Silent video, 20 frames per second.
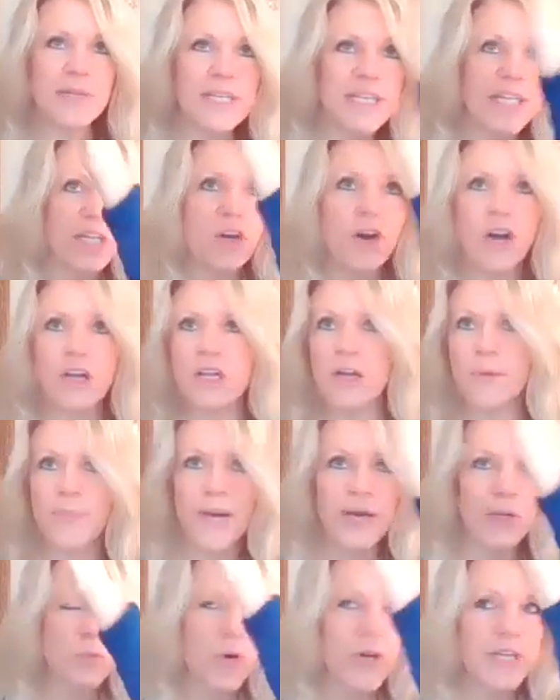getting caught up
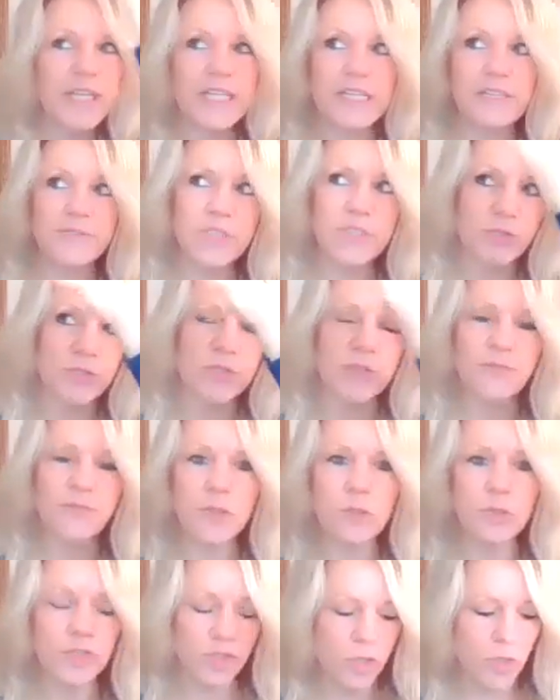on what ifs or in the
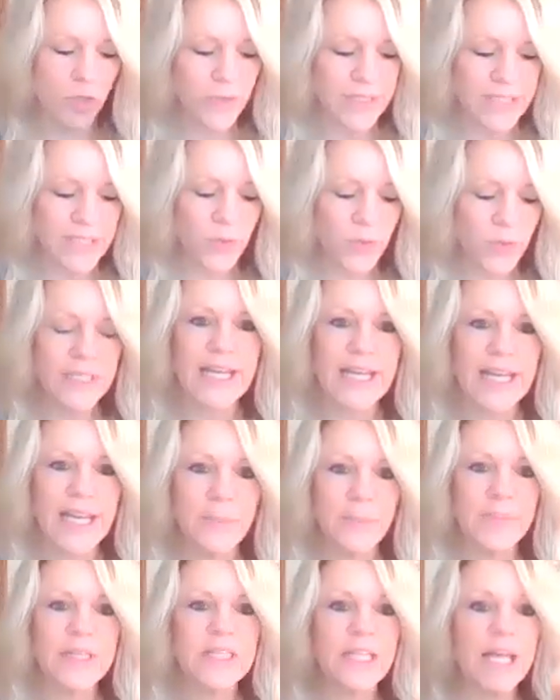future or what's going to
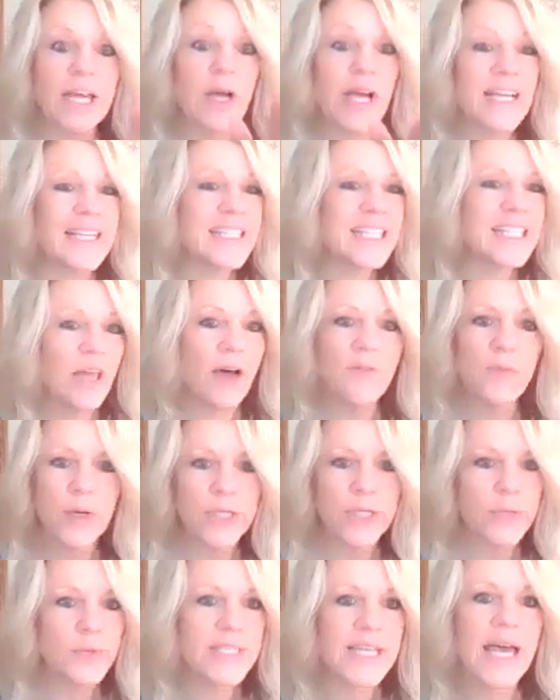happen. Like, I love
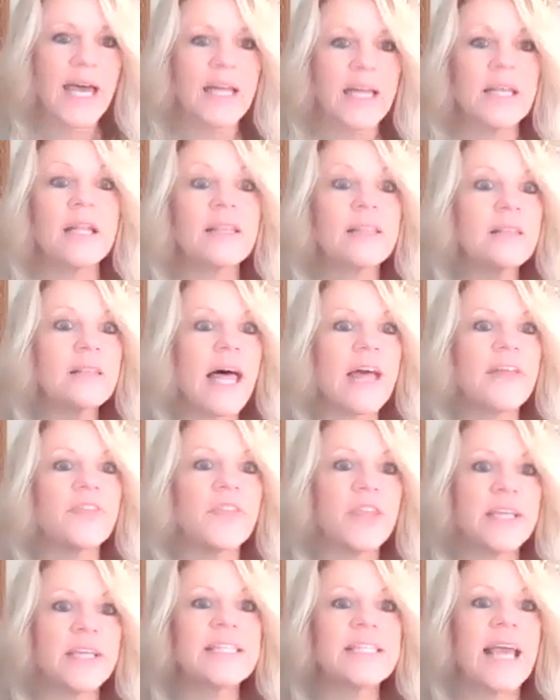what you said. Let
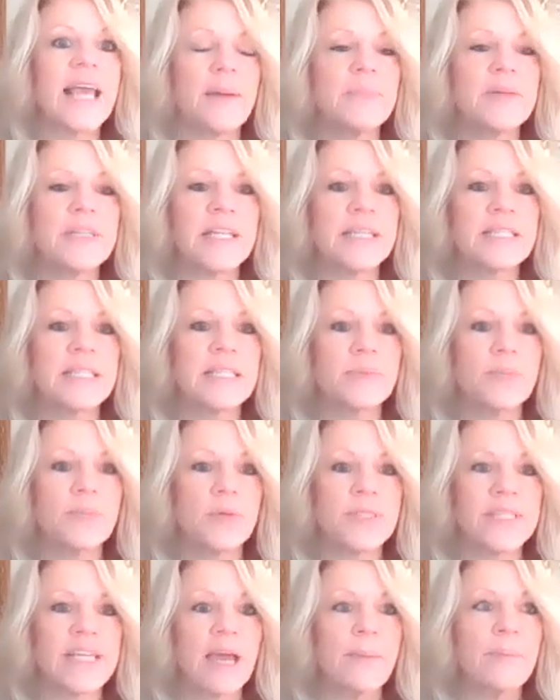things happen as it's
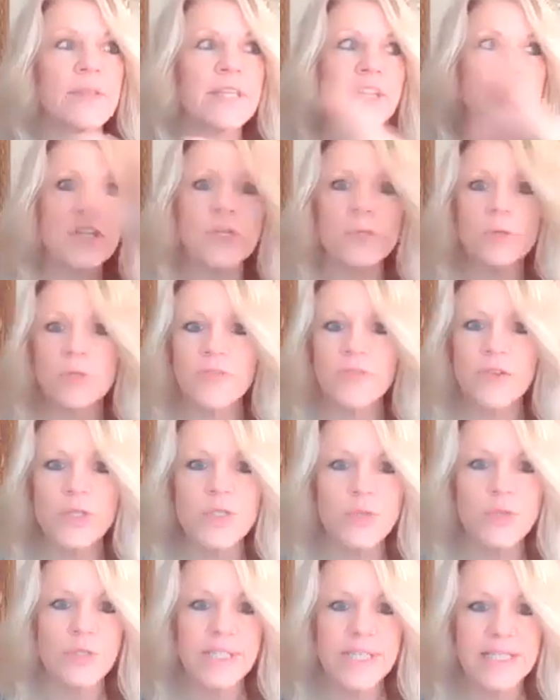supposed to happen. Let the
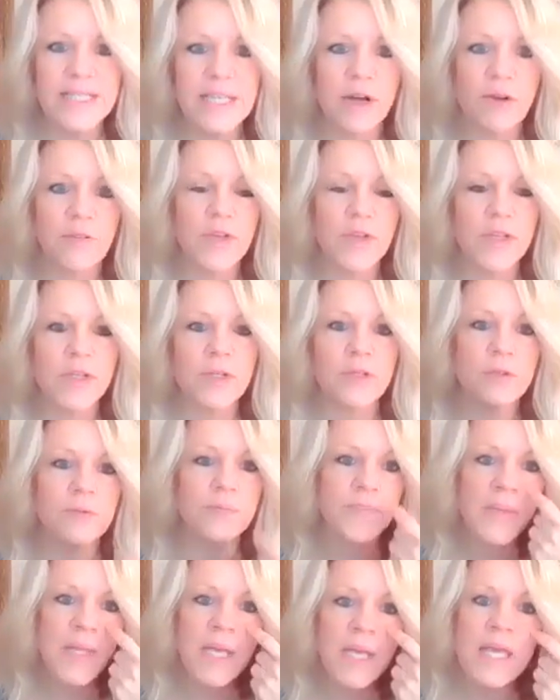universe sort this out for
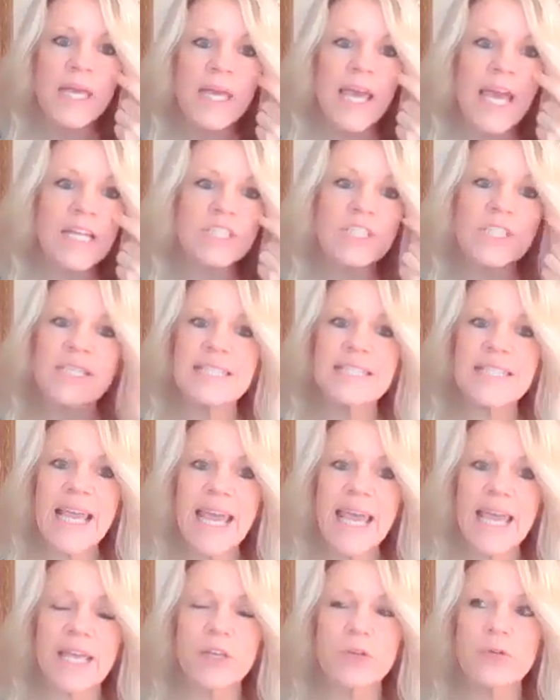you. And just
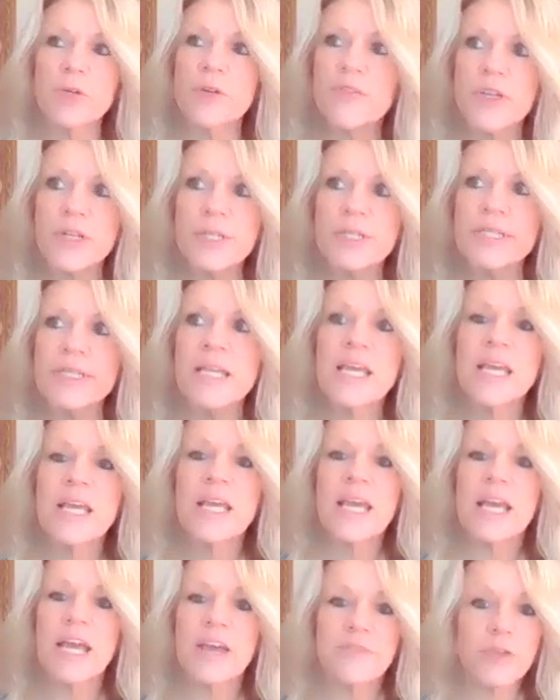say, universe,
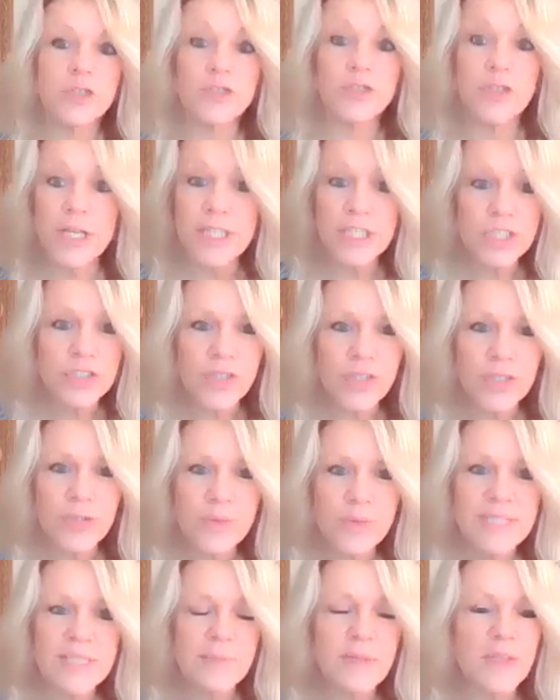if you're trying to struggle
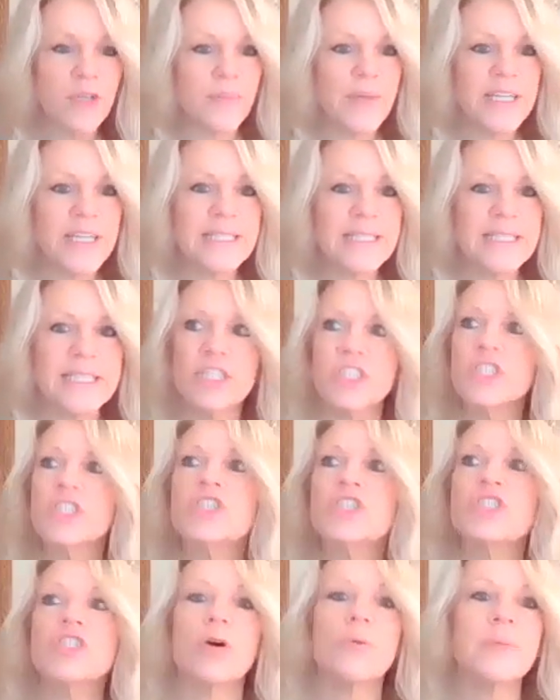with something or make a decision,
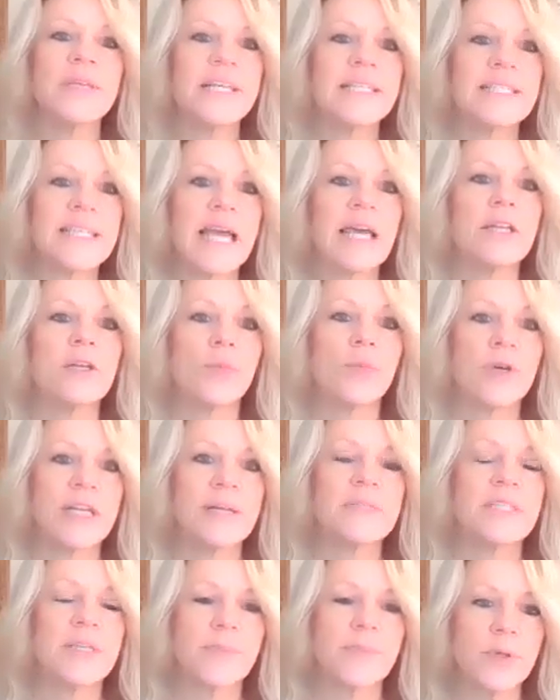show me a sign of what
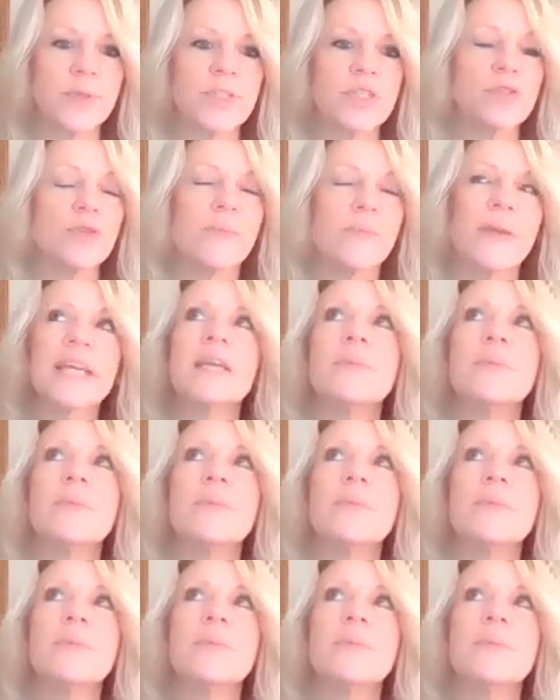I'm supposed to do and